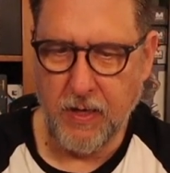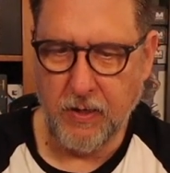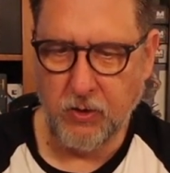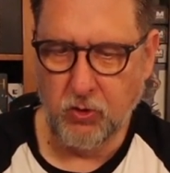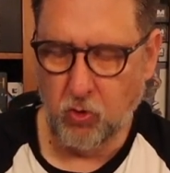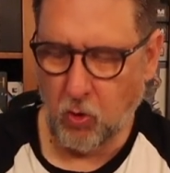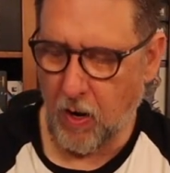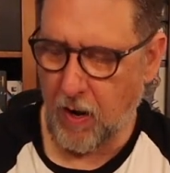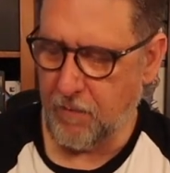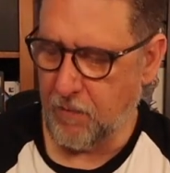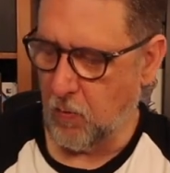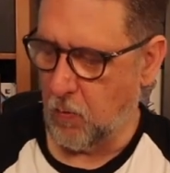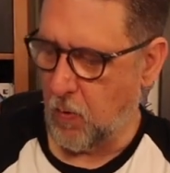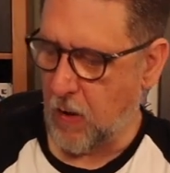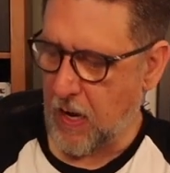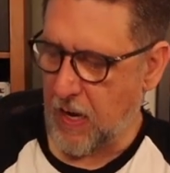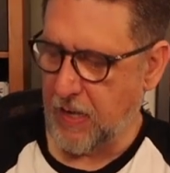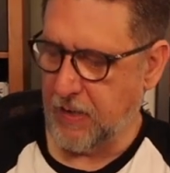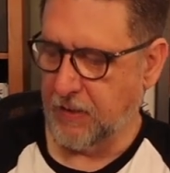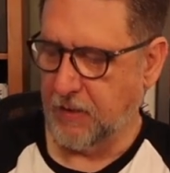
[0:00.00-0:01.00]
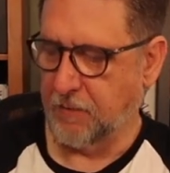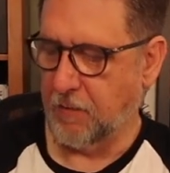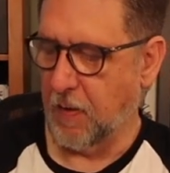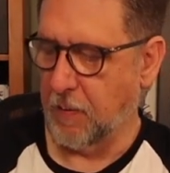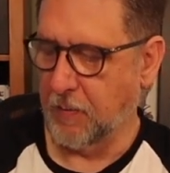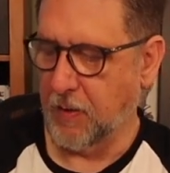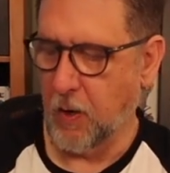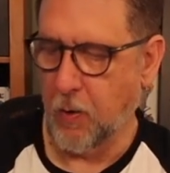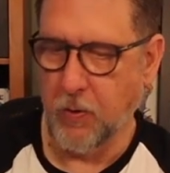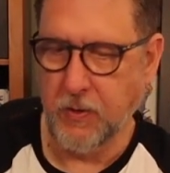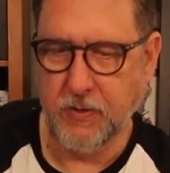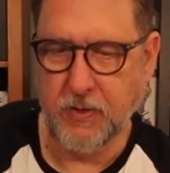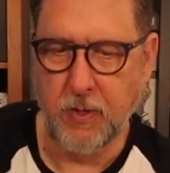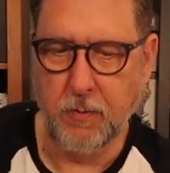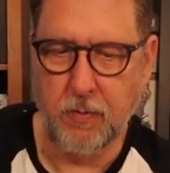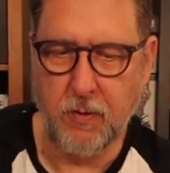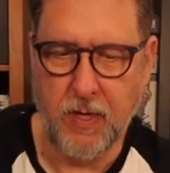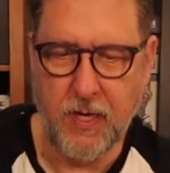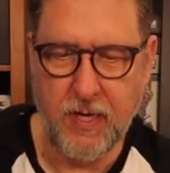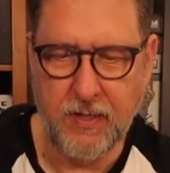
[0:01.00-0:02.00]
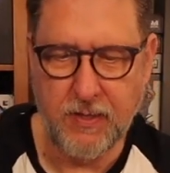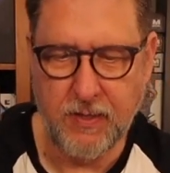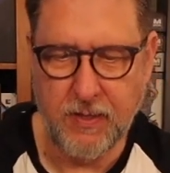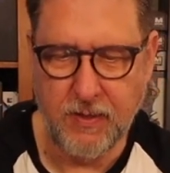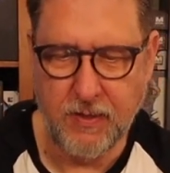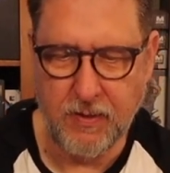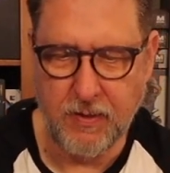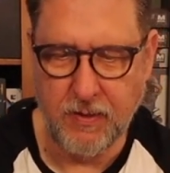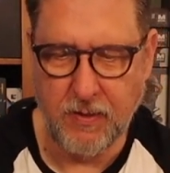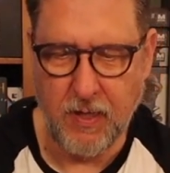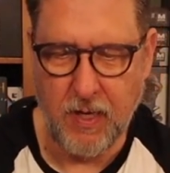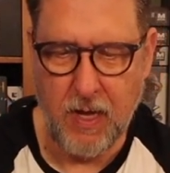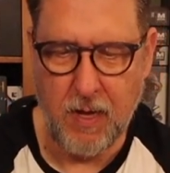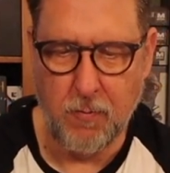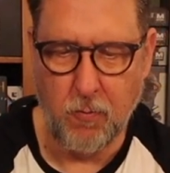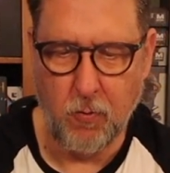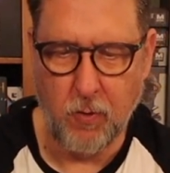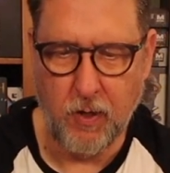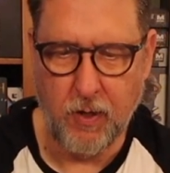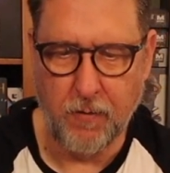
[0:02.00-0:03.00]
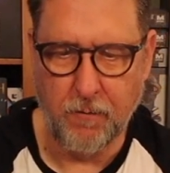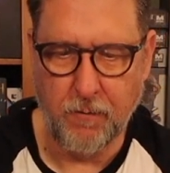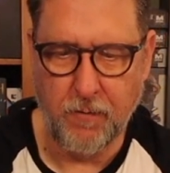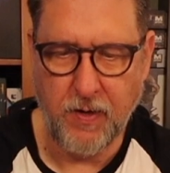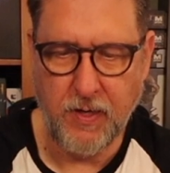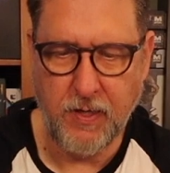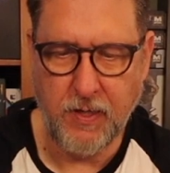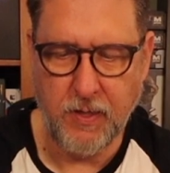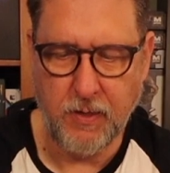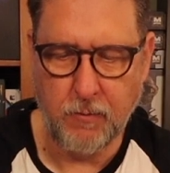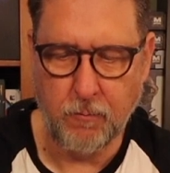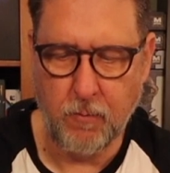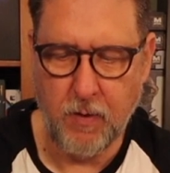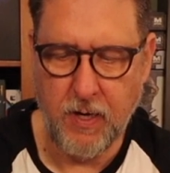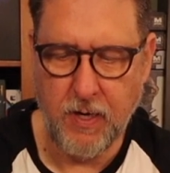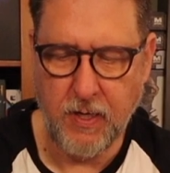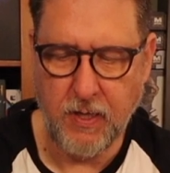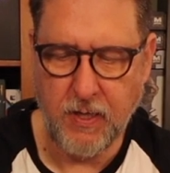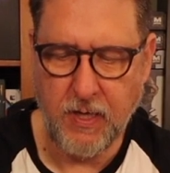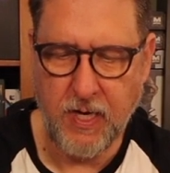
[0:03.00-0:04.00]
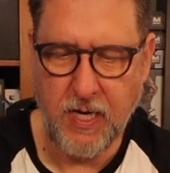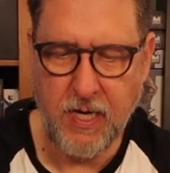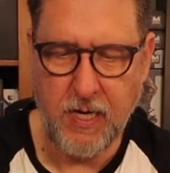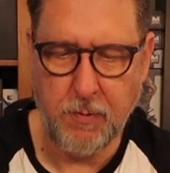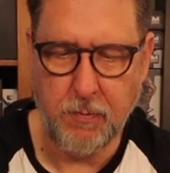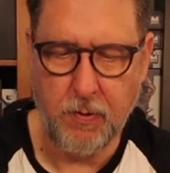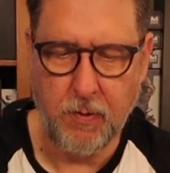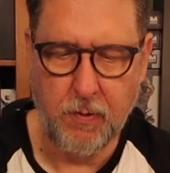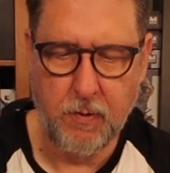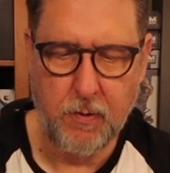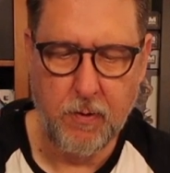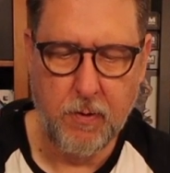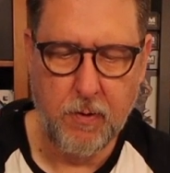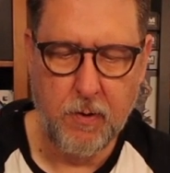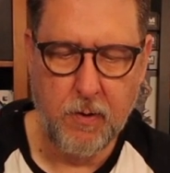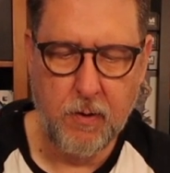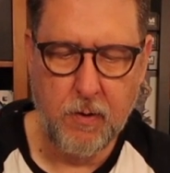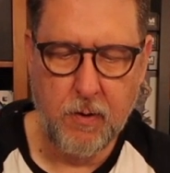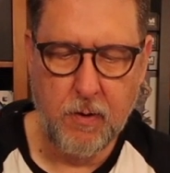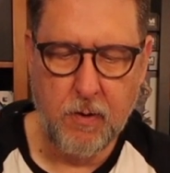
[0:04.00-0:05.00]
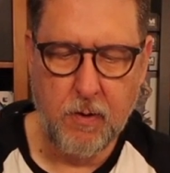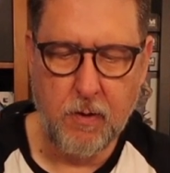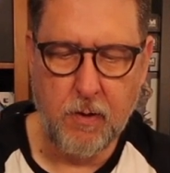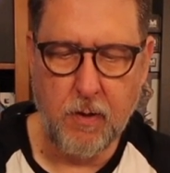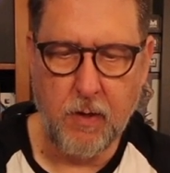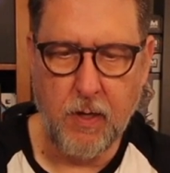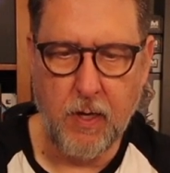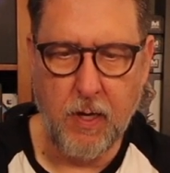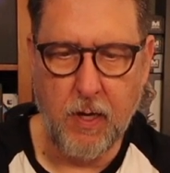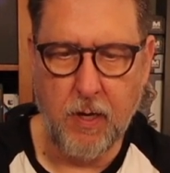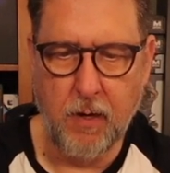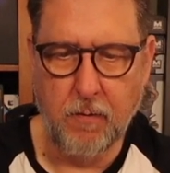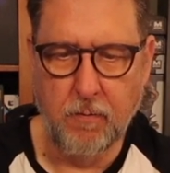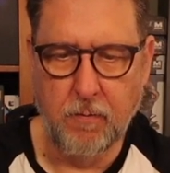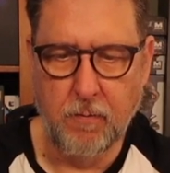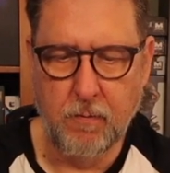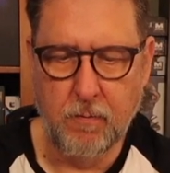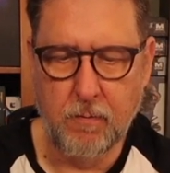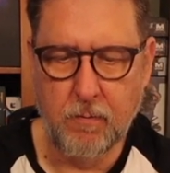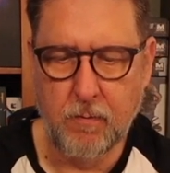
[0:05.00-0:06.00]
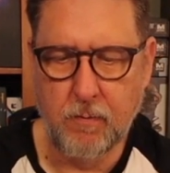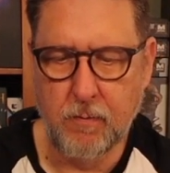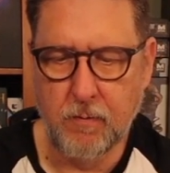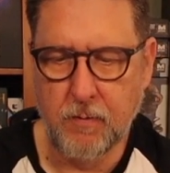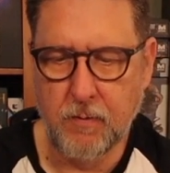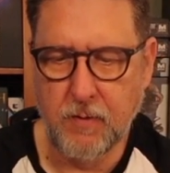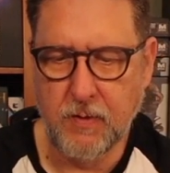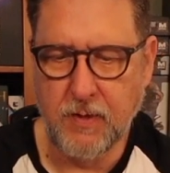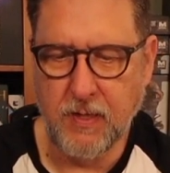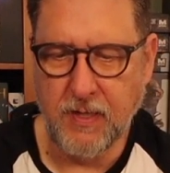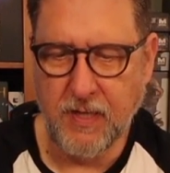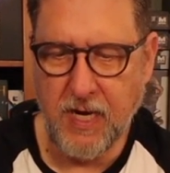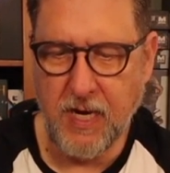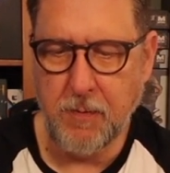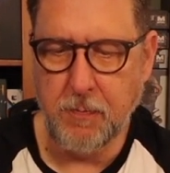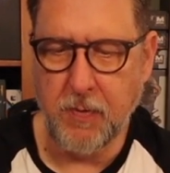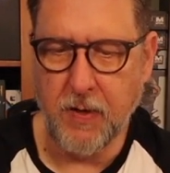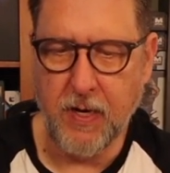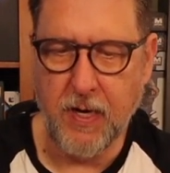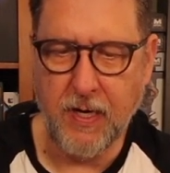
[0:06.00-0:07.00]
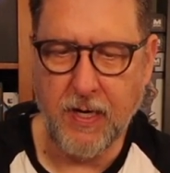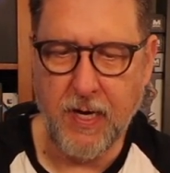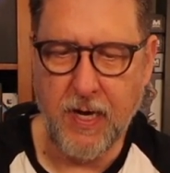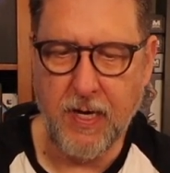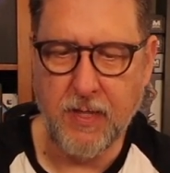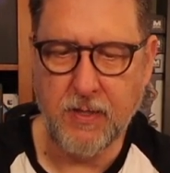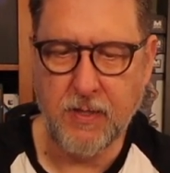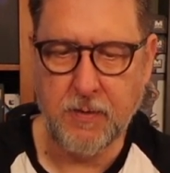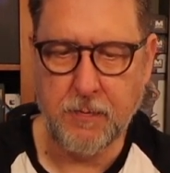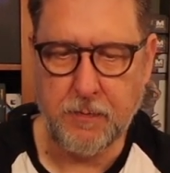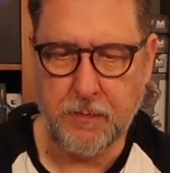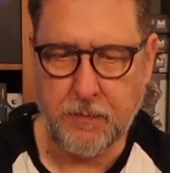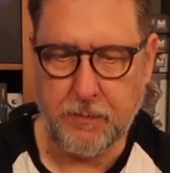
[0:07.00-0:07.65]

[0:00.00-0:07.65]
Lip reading: Travel-wise, if I'm going someplace, this is a lot more convenient way to keep it, I guess.